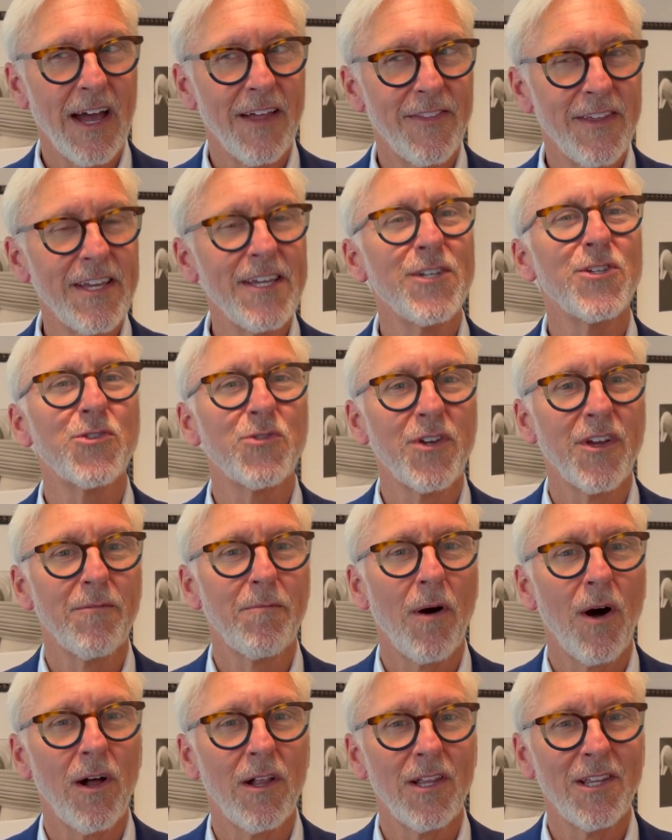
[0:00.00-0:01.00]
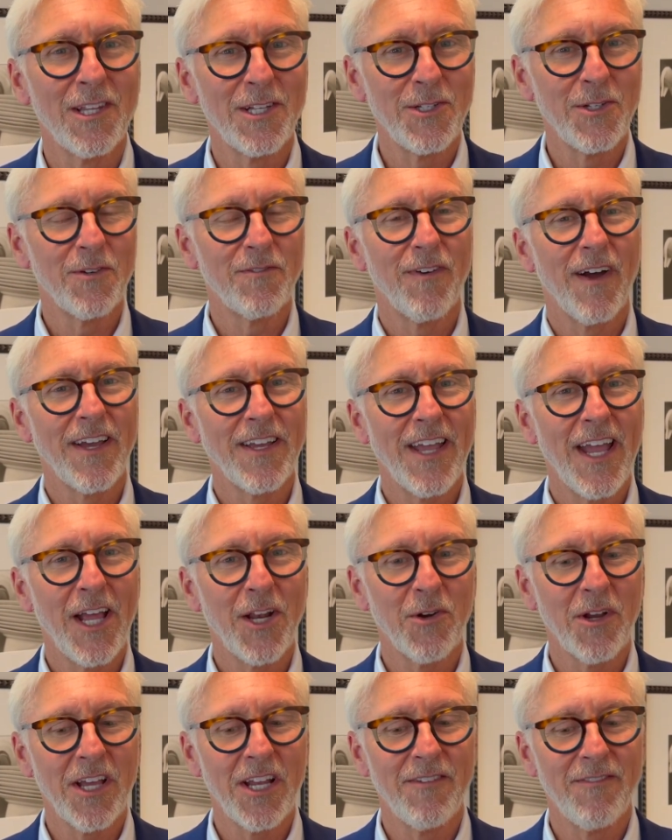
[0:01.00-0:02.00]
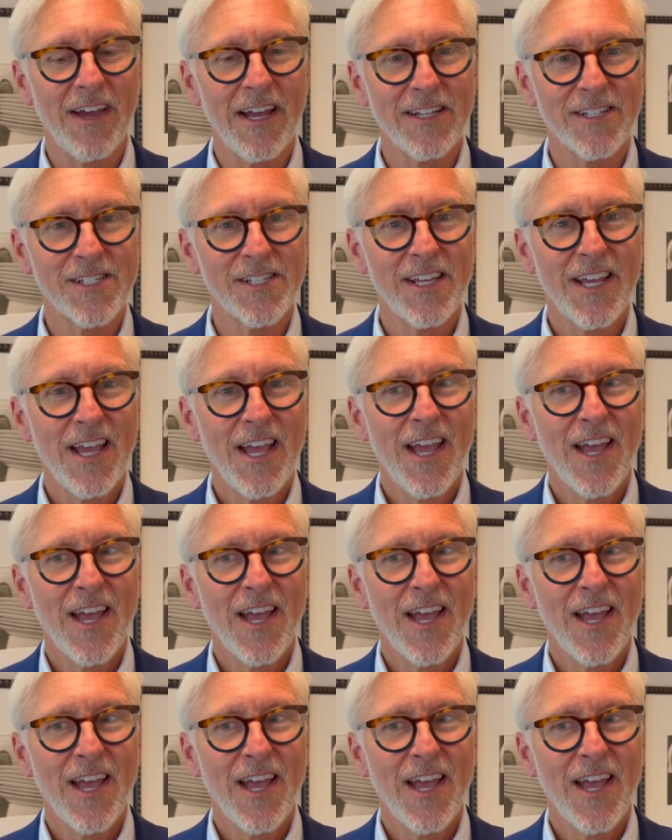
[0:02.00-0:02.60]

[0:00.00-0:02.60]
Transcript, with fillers: the history of Paula Fine Catering and Events.